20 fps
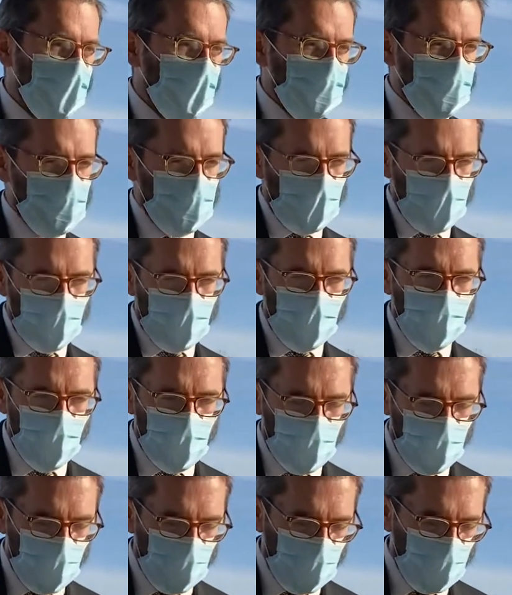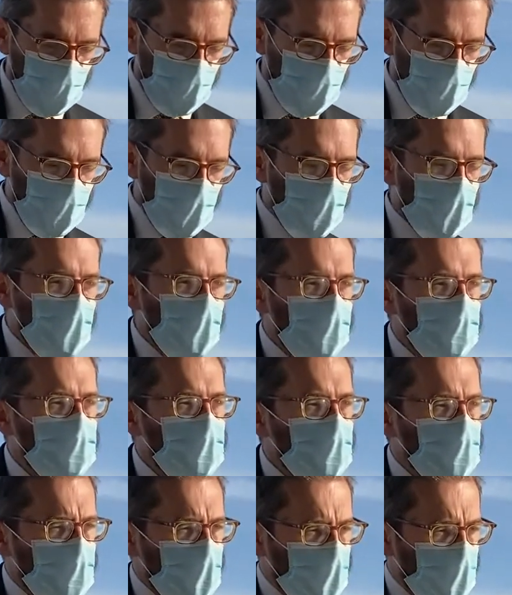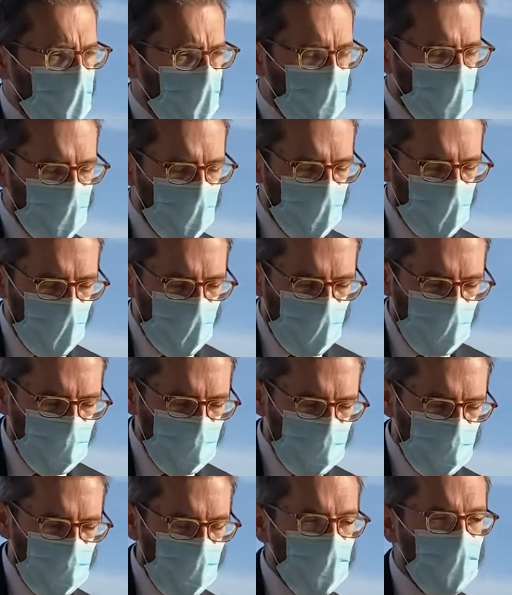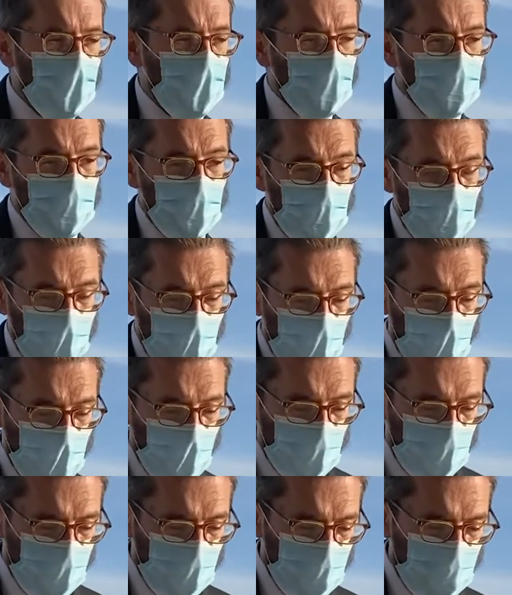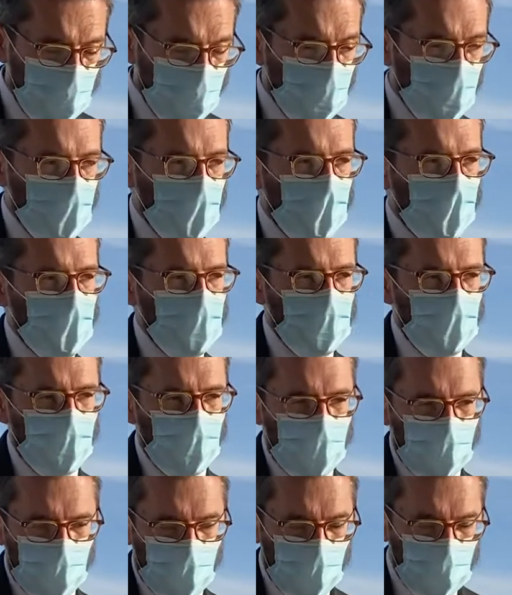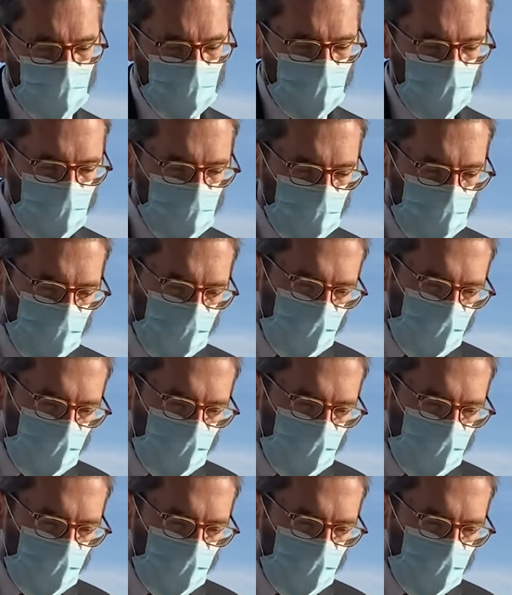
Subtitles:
to share that with you with a little bit more detail and a little bit more things that we can add on from a conversation that I